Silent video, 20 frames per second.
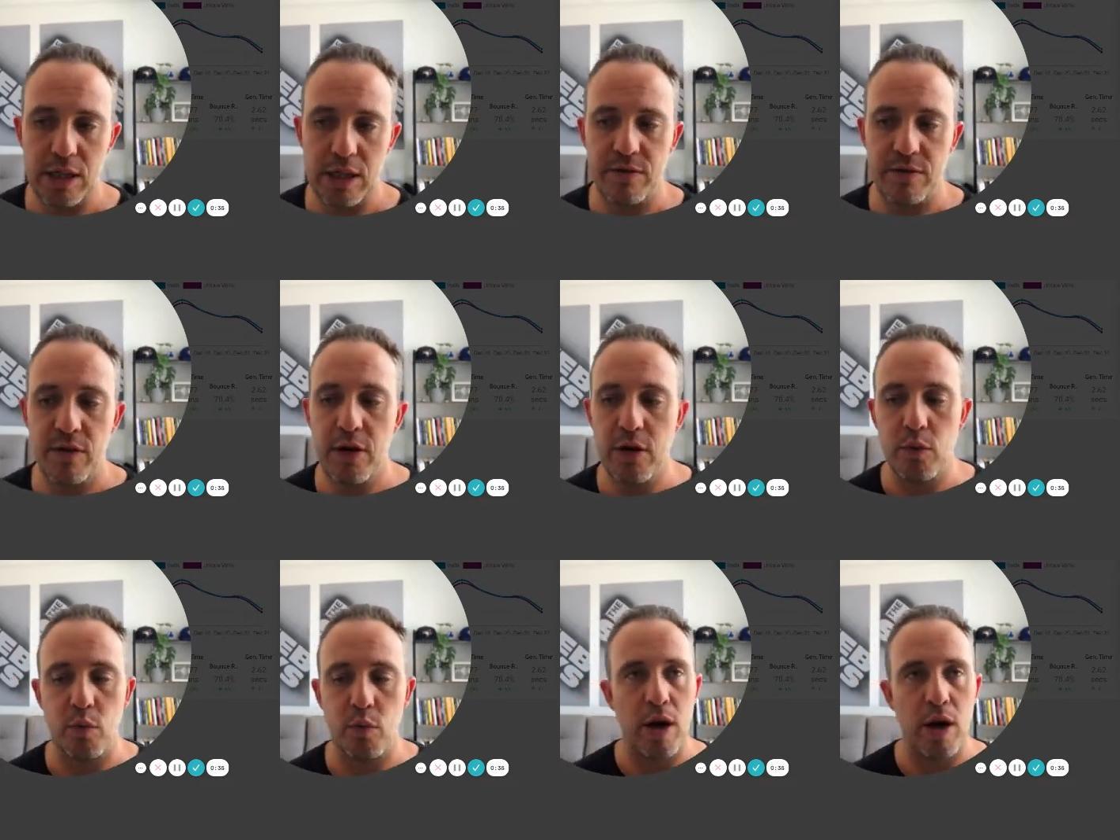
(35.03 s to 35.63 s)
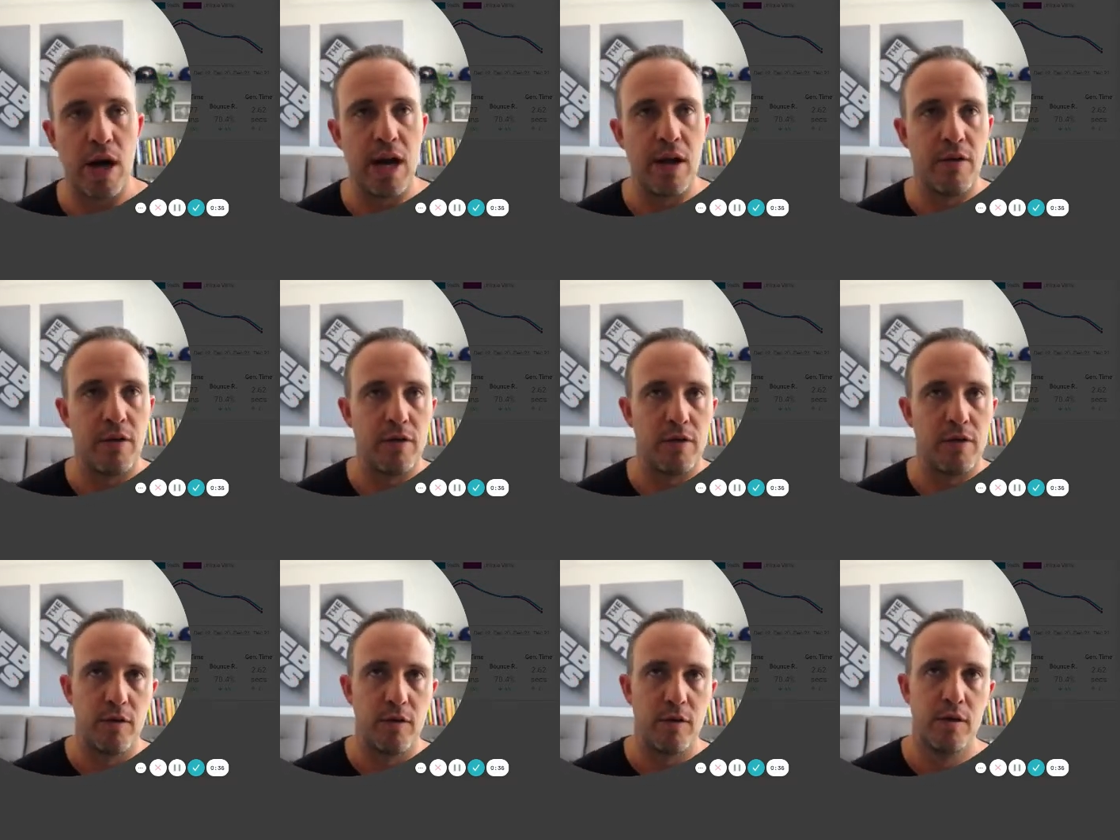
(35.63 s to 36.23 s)
It's very rare
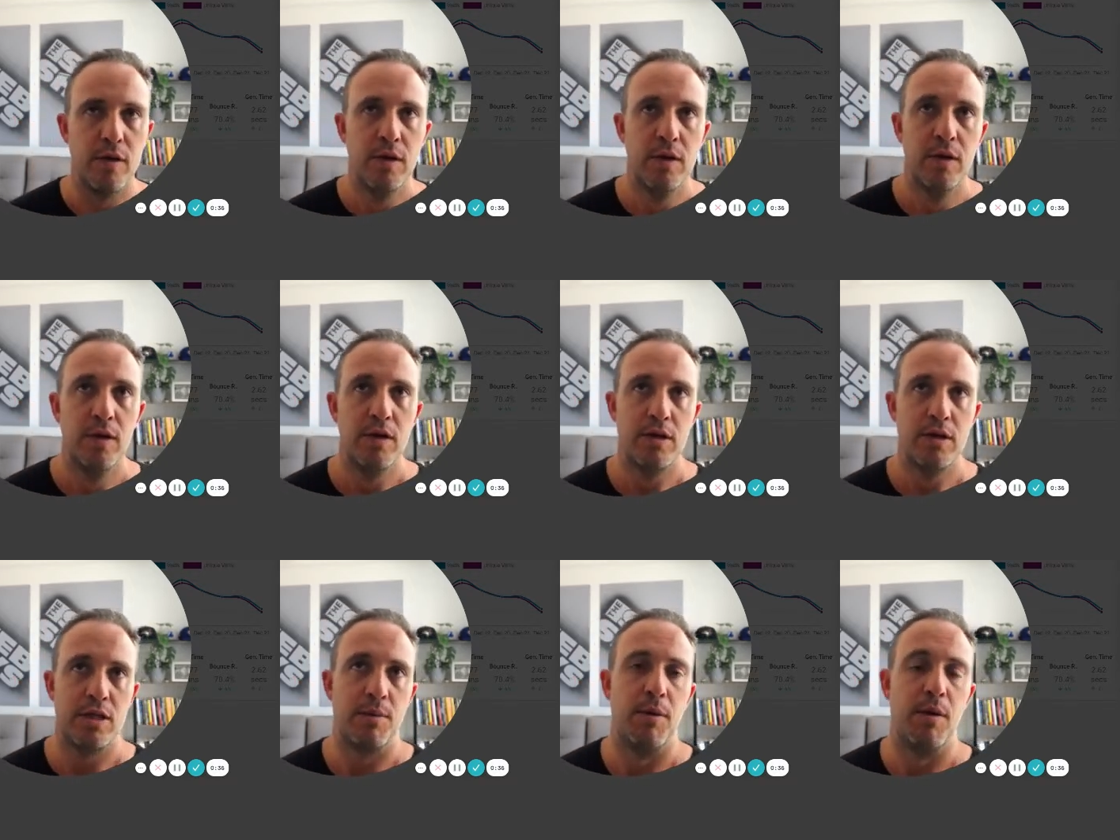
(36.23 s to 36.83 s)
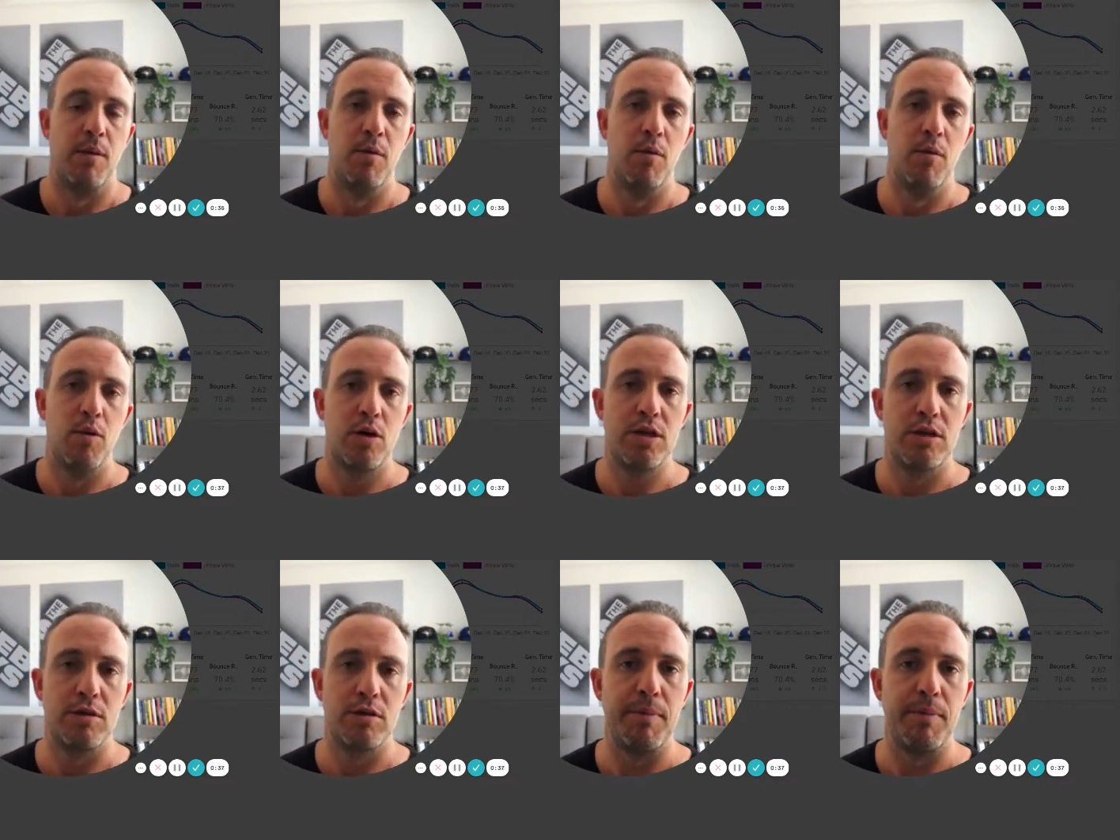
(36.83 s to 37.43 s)
that someone will
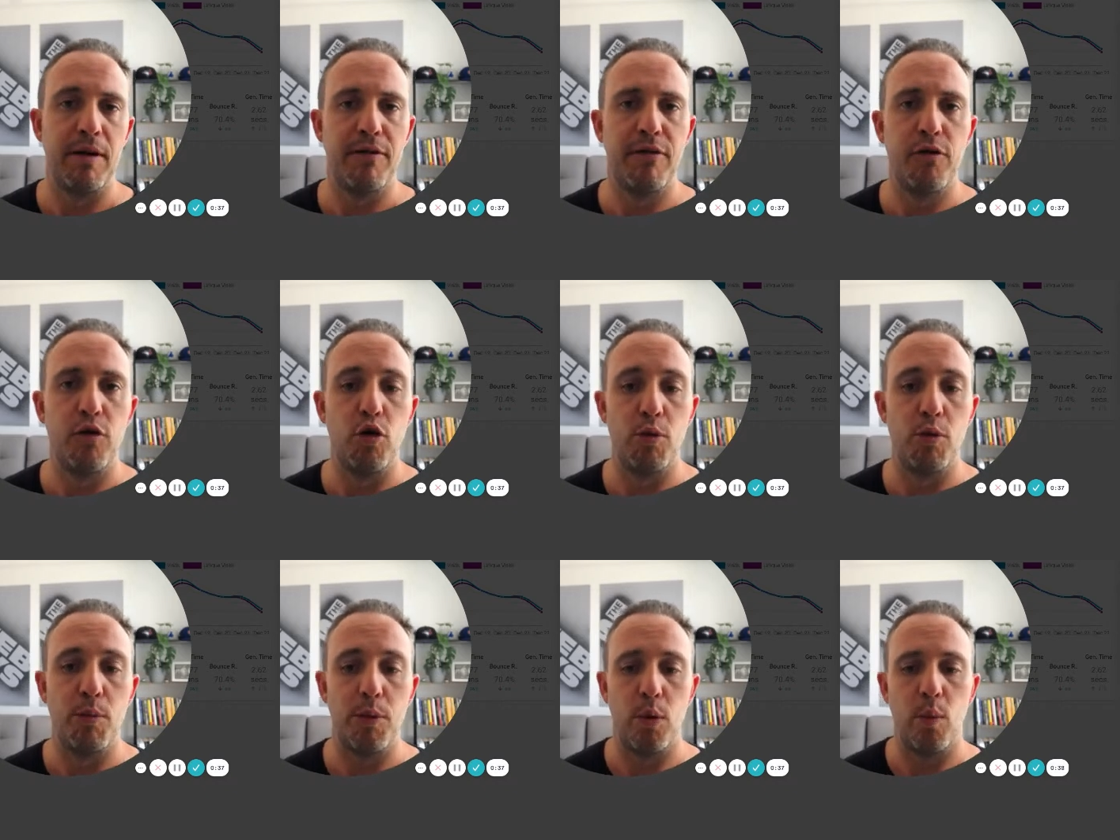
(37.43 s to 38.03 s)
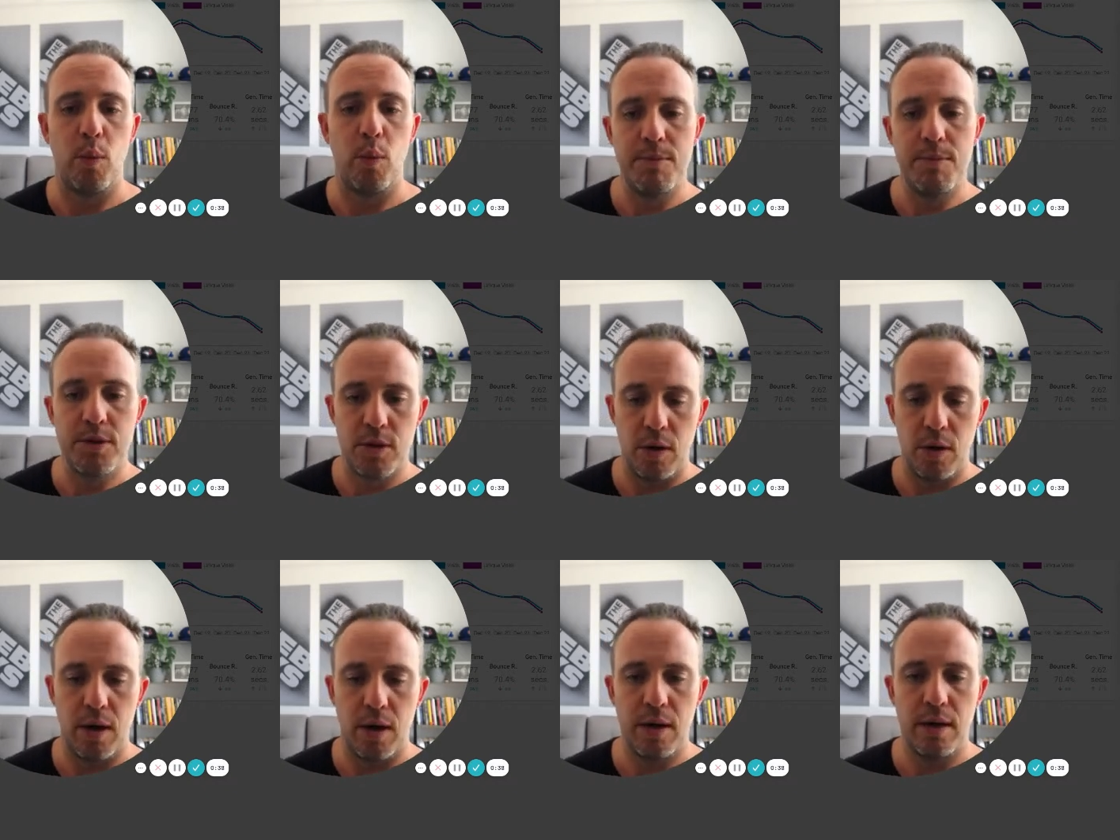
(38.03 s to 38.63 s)
submit a form on a
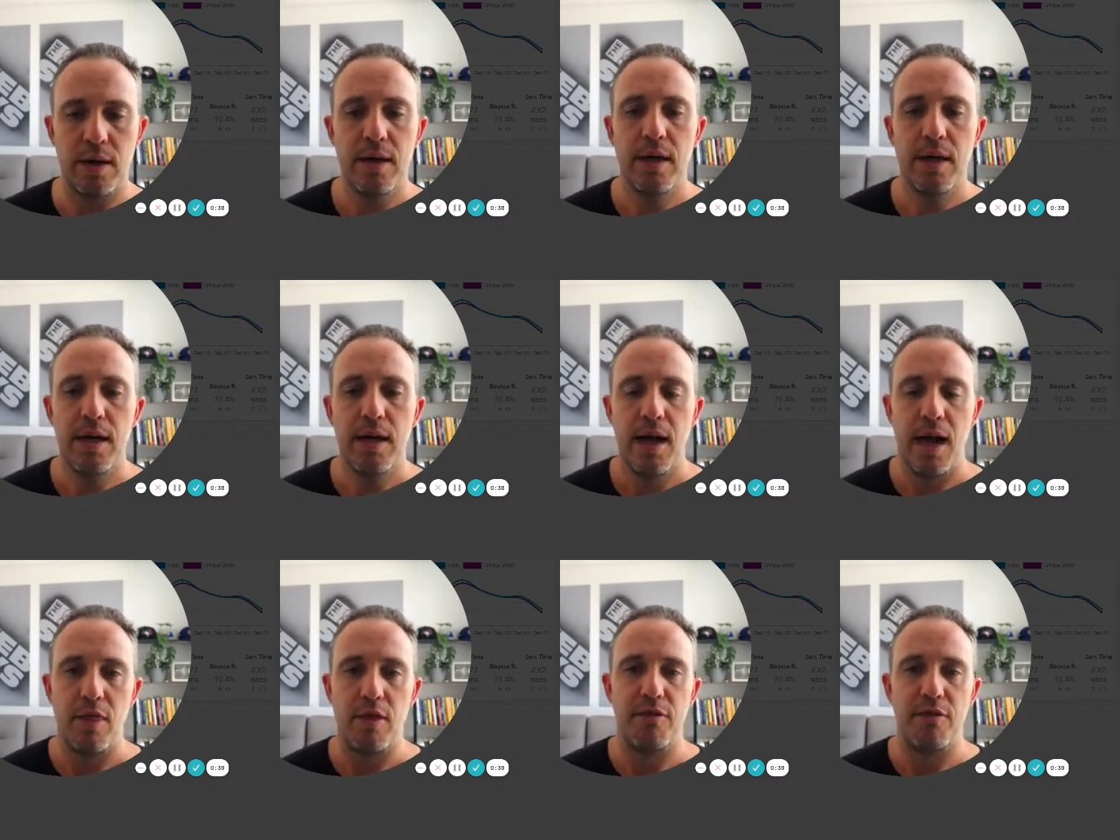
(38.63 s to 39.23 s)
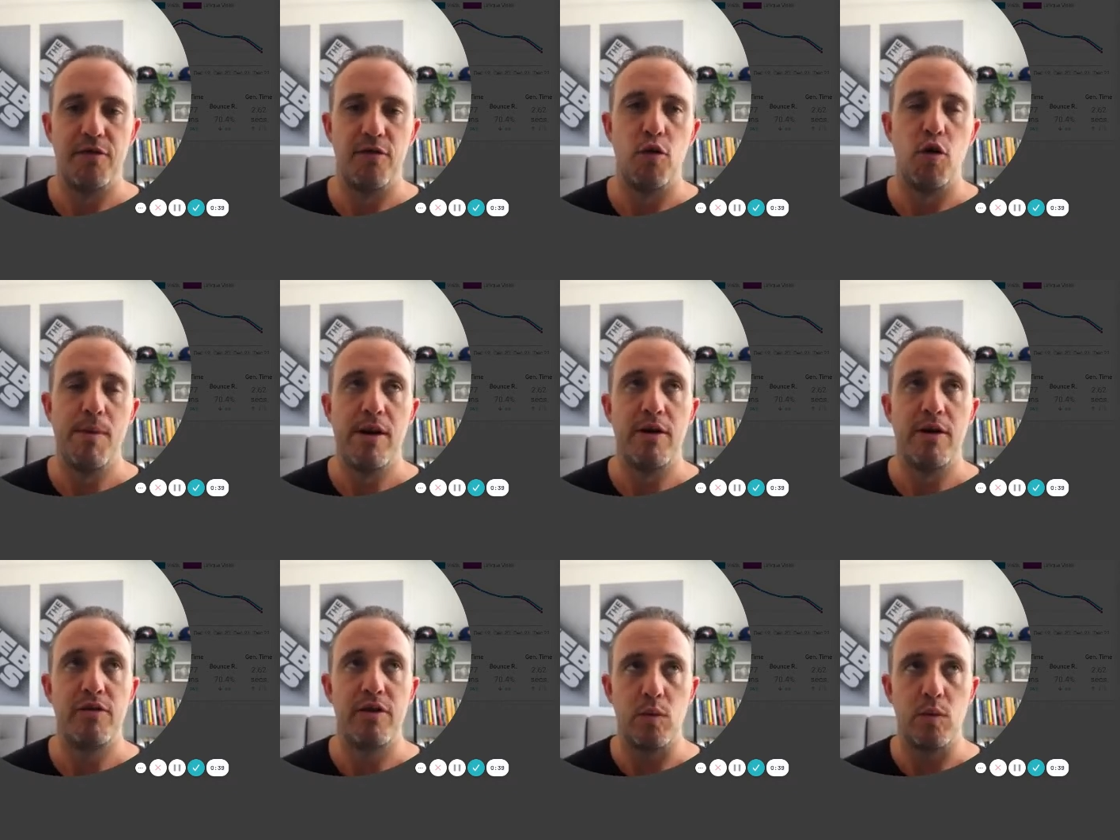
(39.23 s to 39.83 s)
website and the form
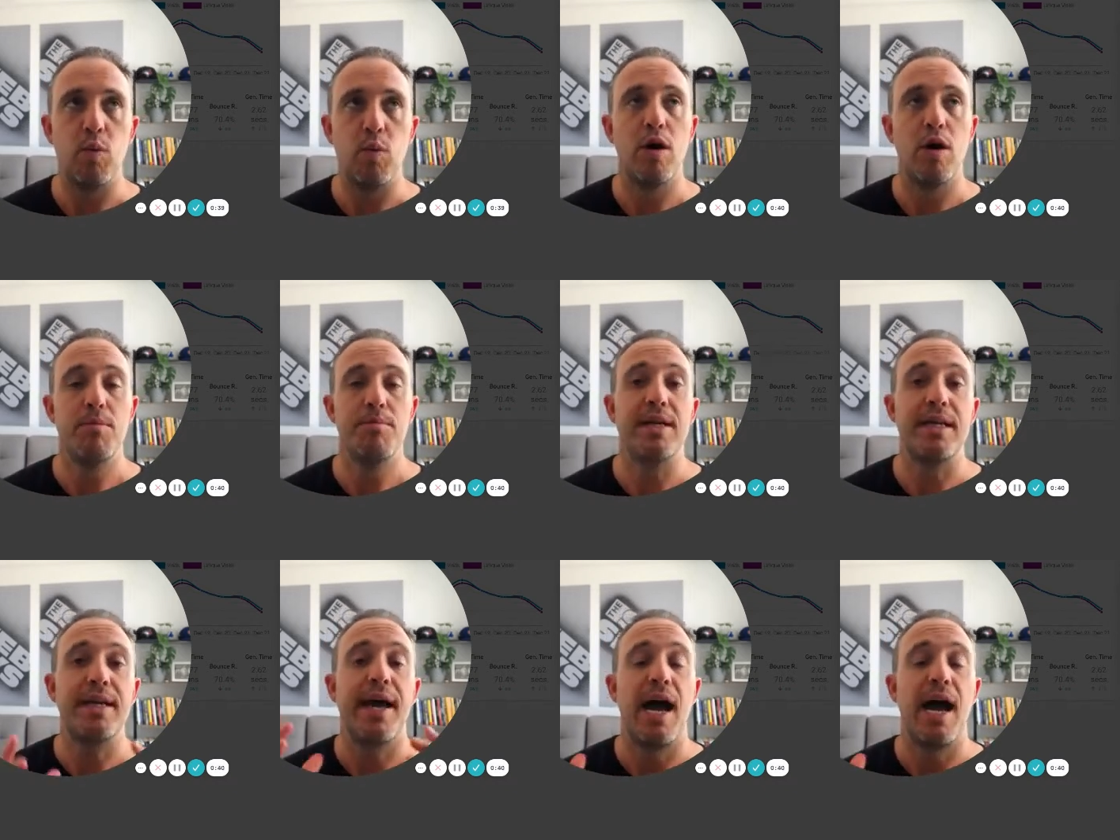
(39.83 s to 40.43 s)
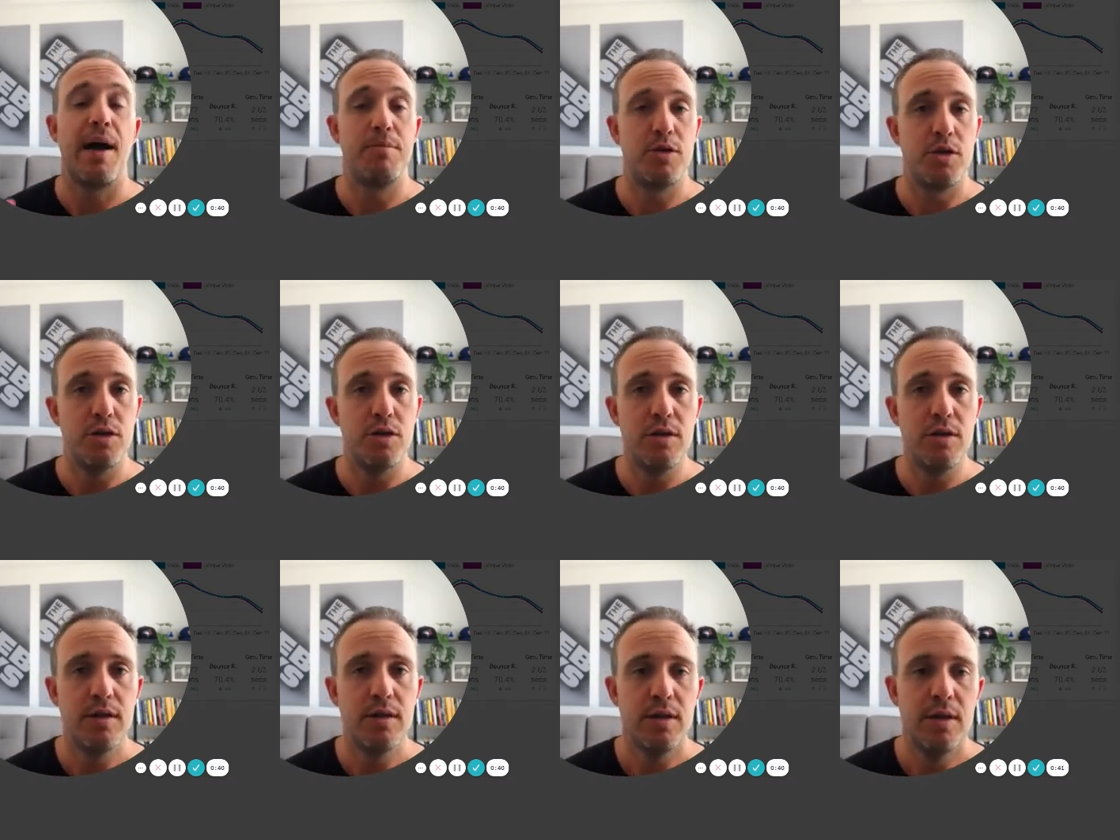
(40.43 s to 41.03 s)
entry won't be
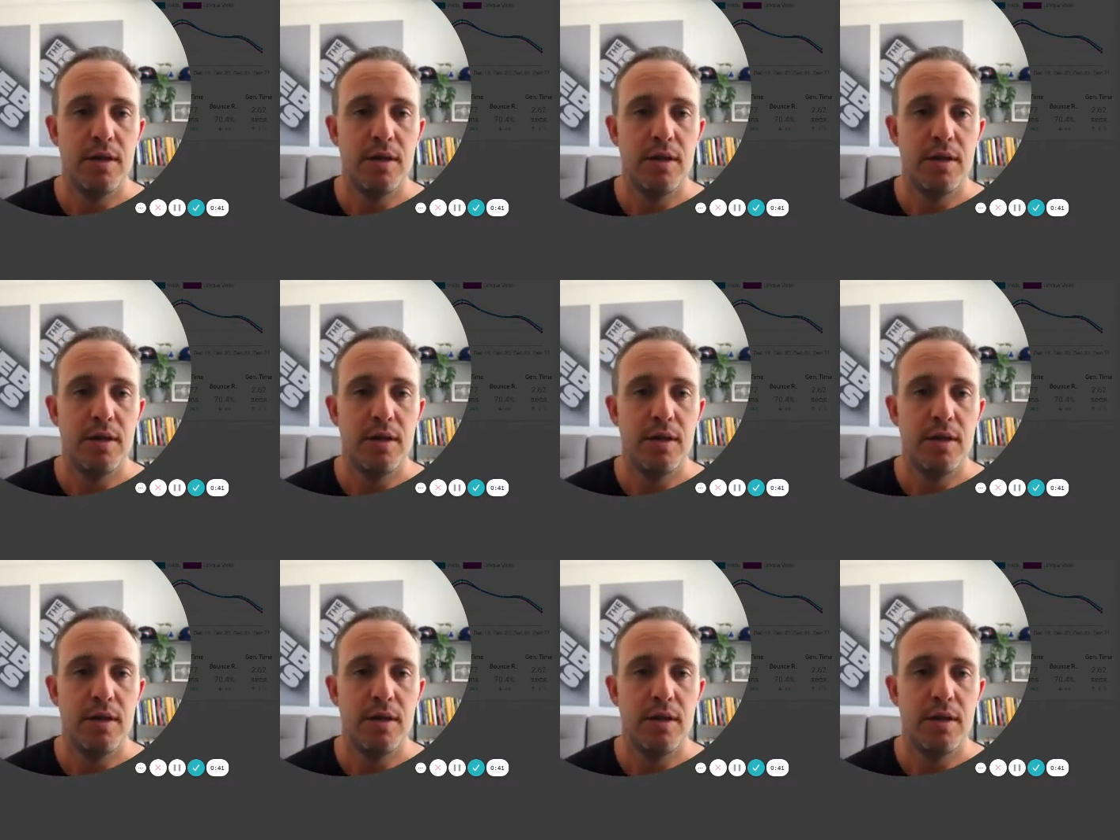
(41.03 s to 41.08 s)
captured.